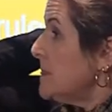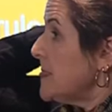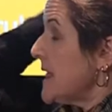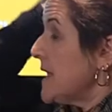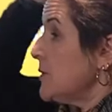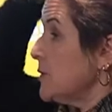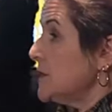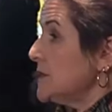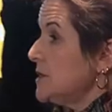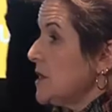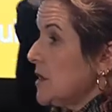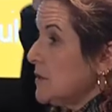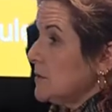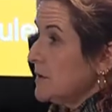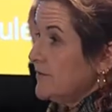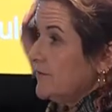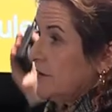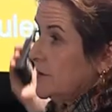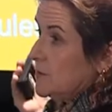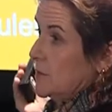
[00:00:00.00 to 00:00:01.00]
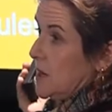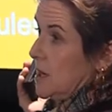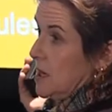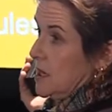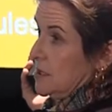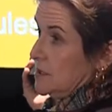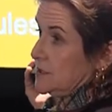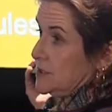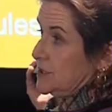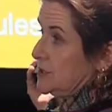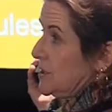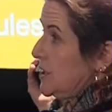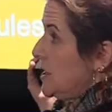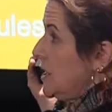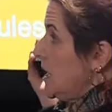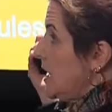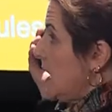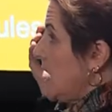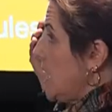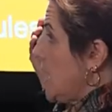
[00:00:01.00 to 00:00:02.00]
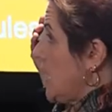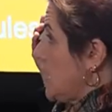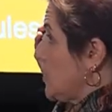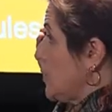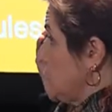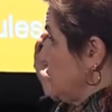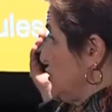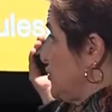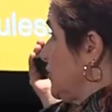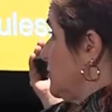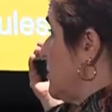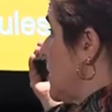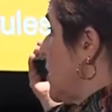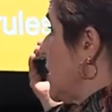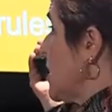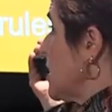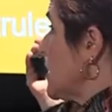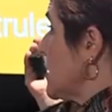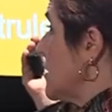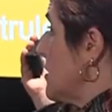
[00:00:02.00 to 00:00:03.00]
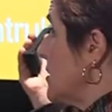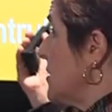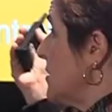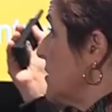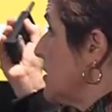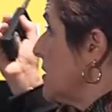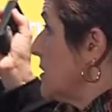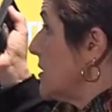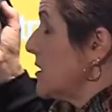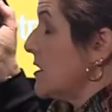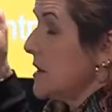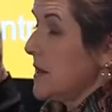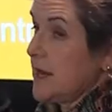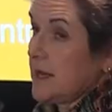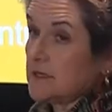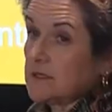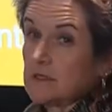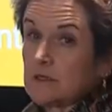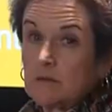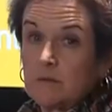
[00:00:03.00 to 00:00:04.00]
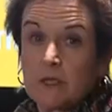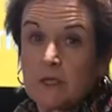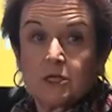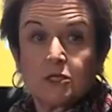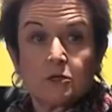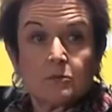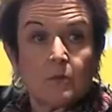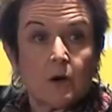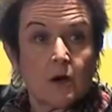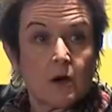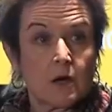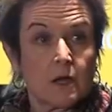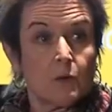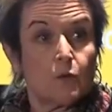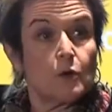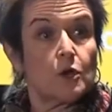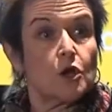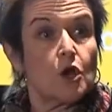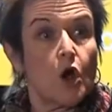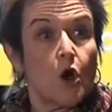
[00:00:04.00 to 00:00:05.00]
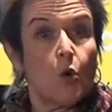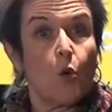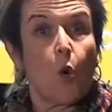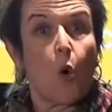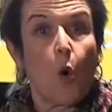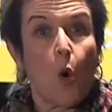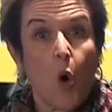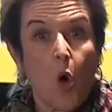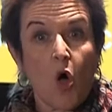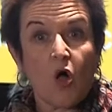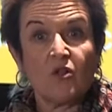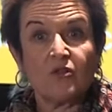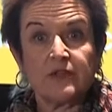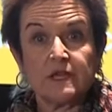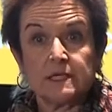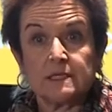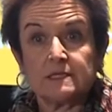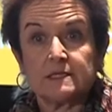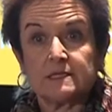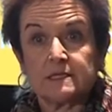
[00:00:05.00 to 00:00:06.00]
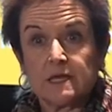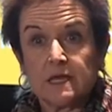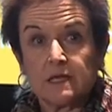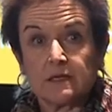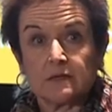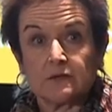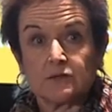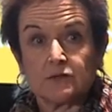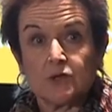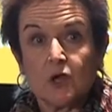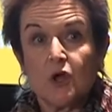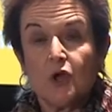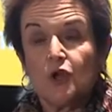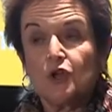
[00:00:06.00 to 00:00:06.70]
It would know if it was a question mark or an exclamation mark. It would know all these things.